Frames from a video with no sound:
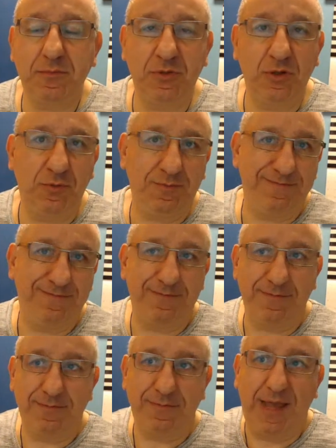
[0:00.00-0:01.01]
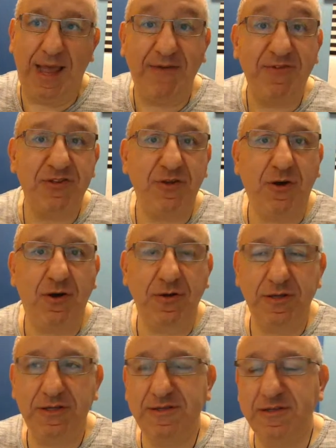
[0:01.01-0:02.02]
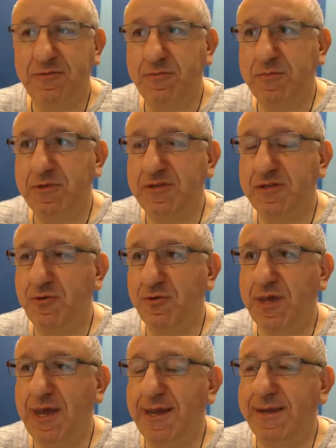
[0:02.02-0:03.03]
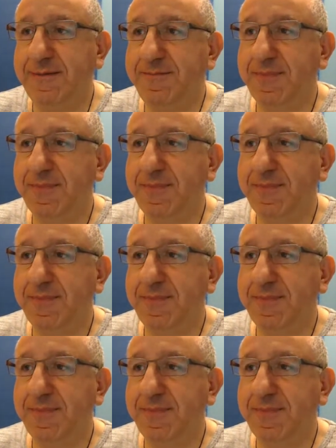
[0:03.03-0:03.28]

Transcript: you know have a dog is it is it okay